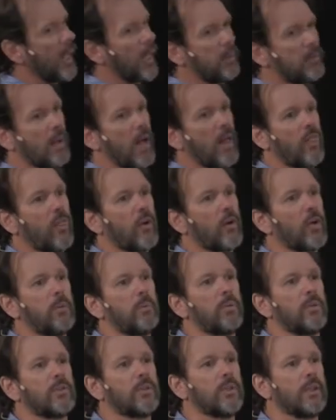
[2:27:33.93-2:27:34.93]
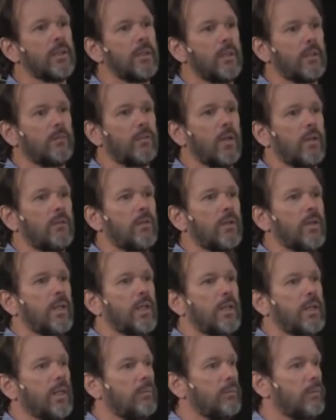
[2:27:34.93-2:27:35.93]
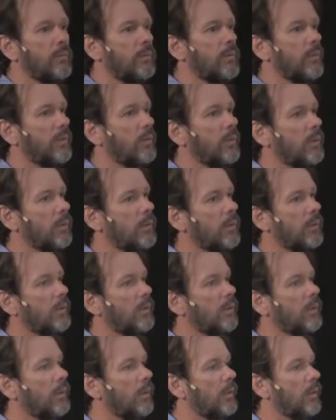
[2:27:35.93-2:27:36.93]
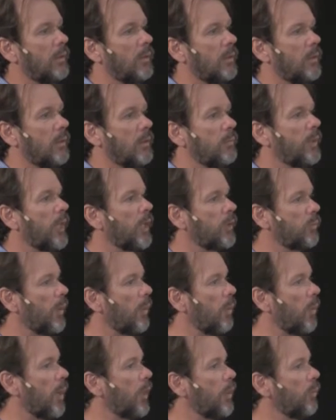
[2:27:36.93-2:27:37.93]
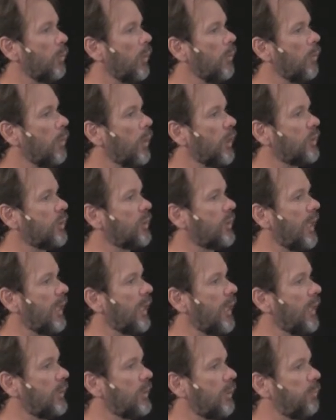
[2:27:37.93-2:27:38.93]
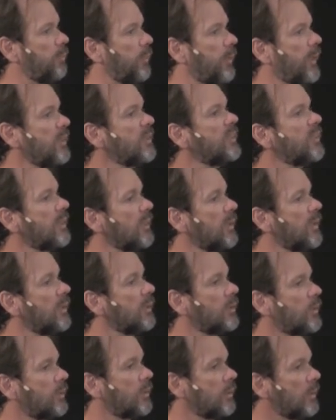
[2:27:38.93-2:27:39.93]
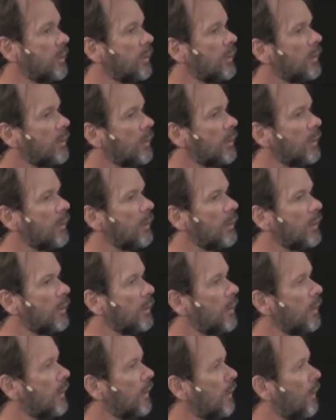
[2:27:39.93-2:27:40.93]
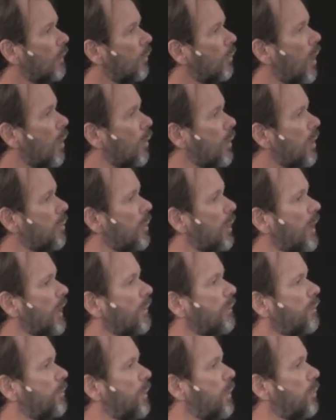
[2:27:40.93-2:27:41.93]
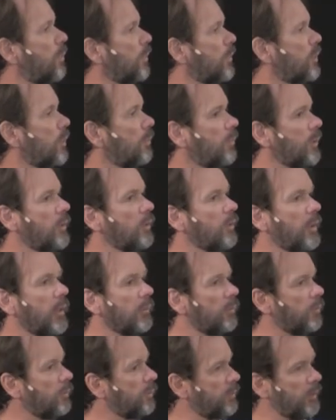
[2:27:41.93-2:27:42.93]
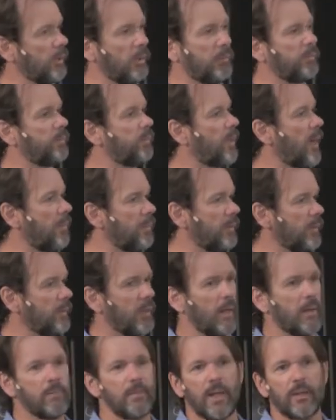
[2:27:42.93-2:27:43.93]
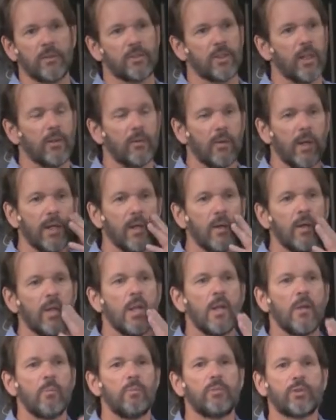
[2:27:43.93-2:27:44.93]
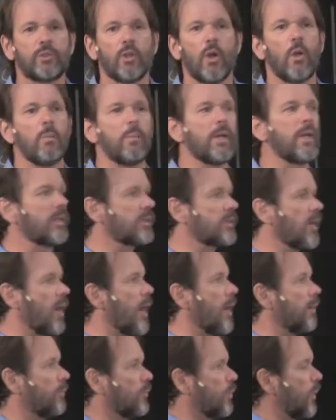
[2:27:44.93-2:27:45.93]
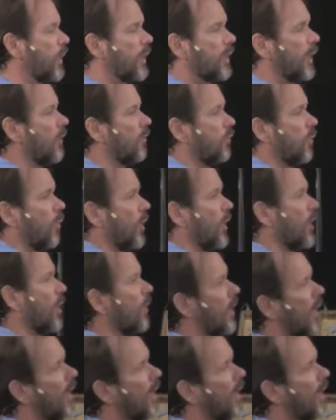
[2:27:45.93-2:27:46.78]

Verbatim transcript: at about thirty percent of all of our income. Because we want, to, we want to set as a precedence what we believe people should be doing. You know, Papa, I mean, I tell you right now, so many times we give when we don't